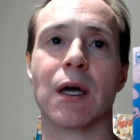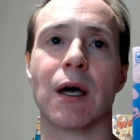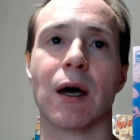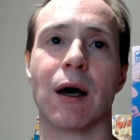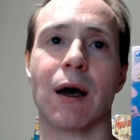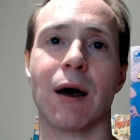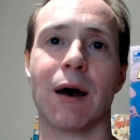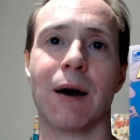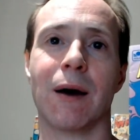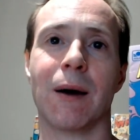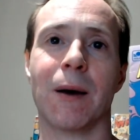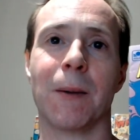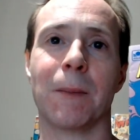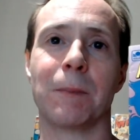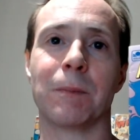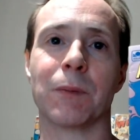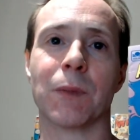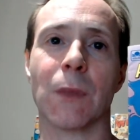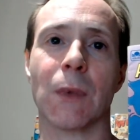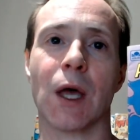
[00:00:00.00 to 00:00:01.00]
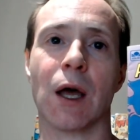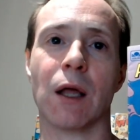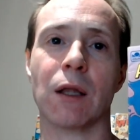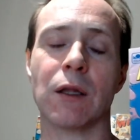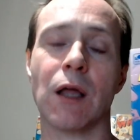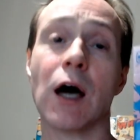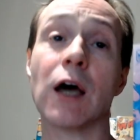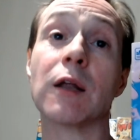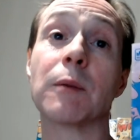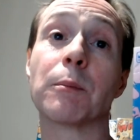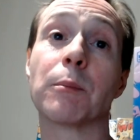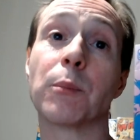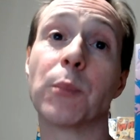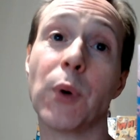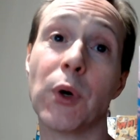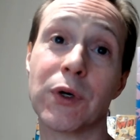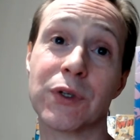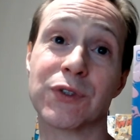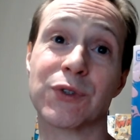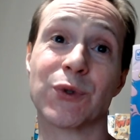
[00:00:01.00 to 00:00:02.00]
Um, a lot of
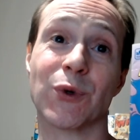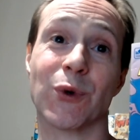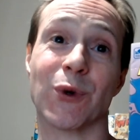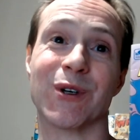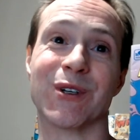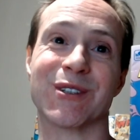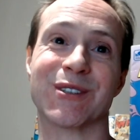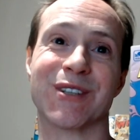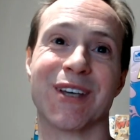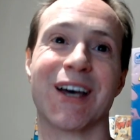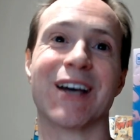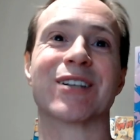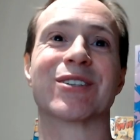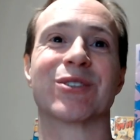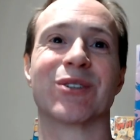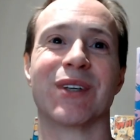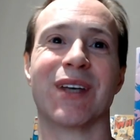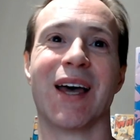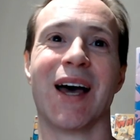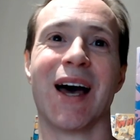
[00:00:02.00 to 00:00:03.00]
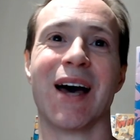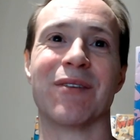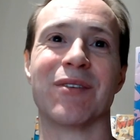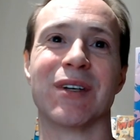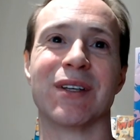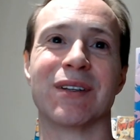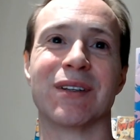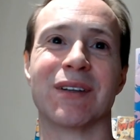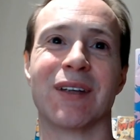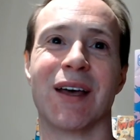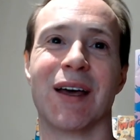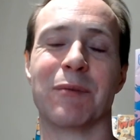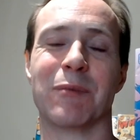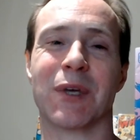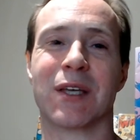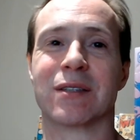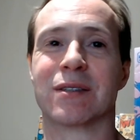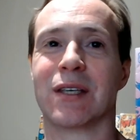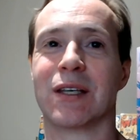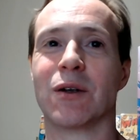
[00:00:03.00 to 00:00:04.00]
bookstores actually have it
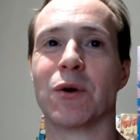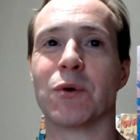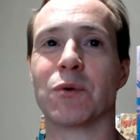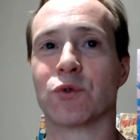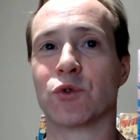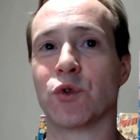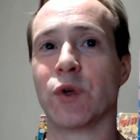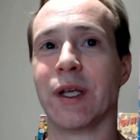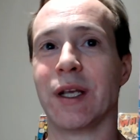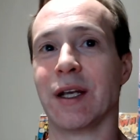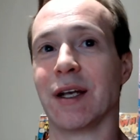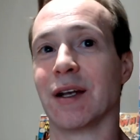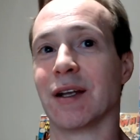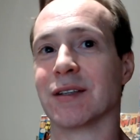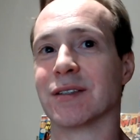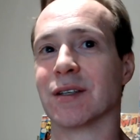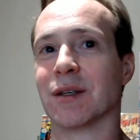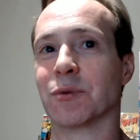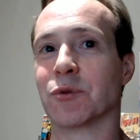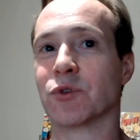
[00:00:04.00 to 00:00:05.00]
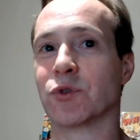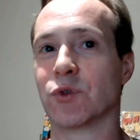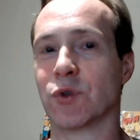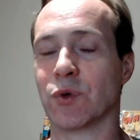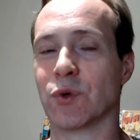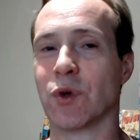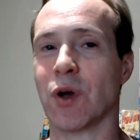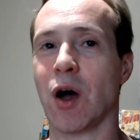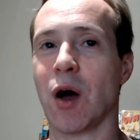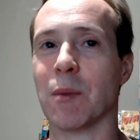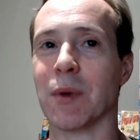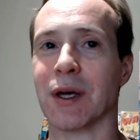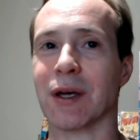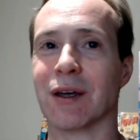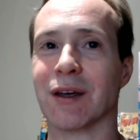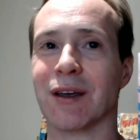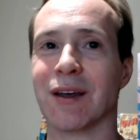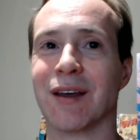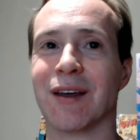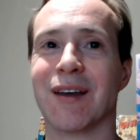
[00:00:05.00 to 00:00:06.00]
because they don't treat it as a true comic.
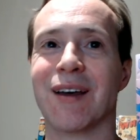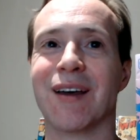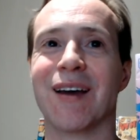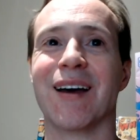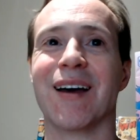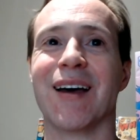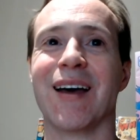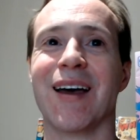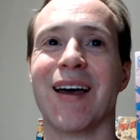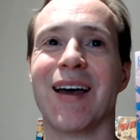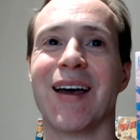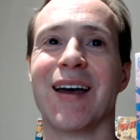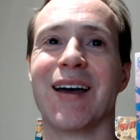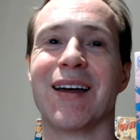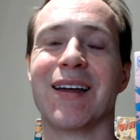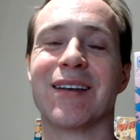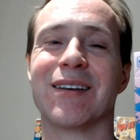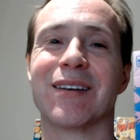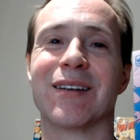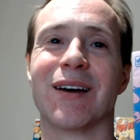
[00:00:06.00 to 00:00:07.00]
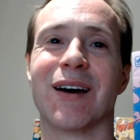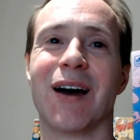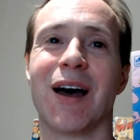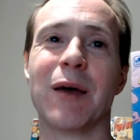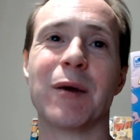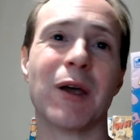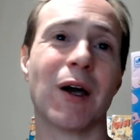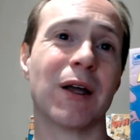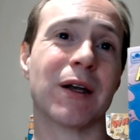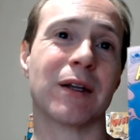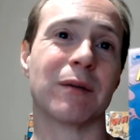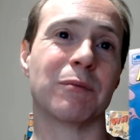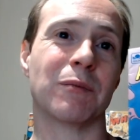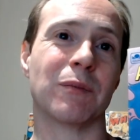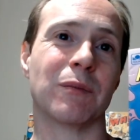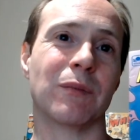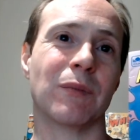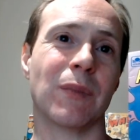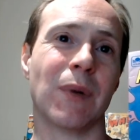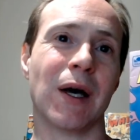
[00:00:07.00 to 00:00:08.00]
And I got it,
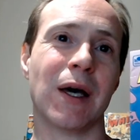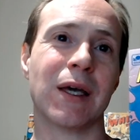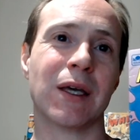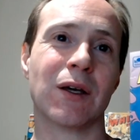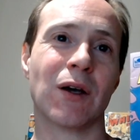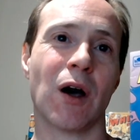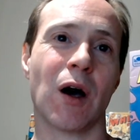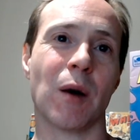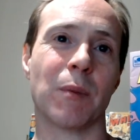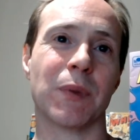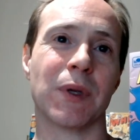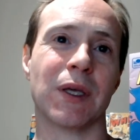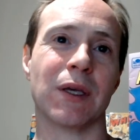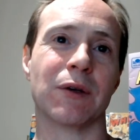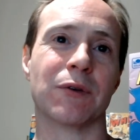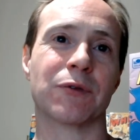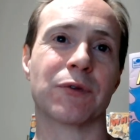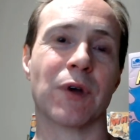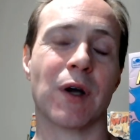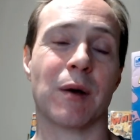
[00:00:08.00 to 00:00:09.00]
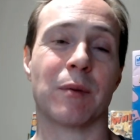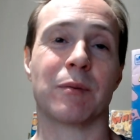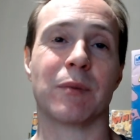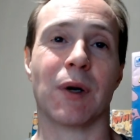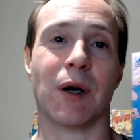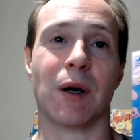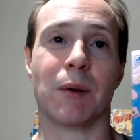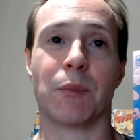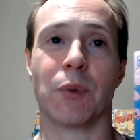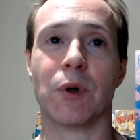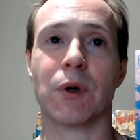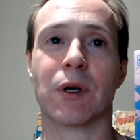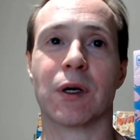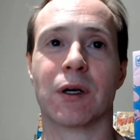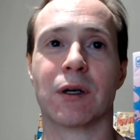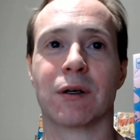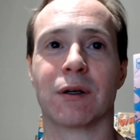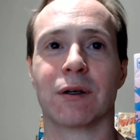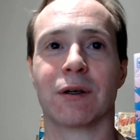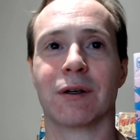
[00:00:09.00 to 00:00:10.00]
my copy from a book
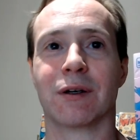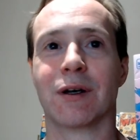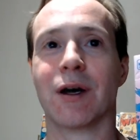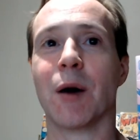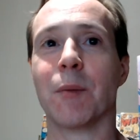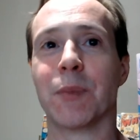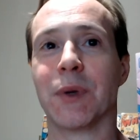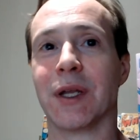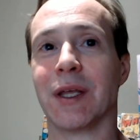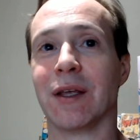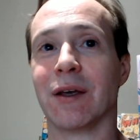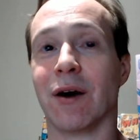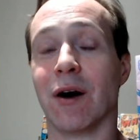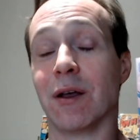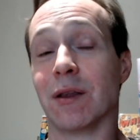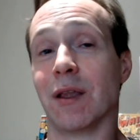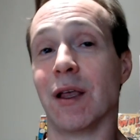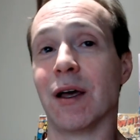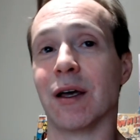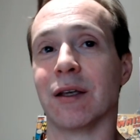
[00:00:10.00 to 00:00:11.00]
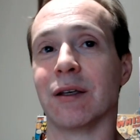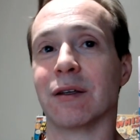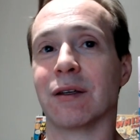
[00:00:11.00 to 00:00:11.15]
company online.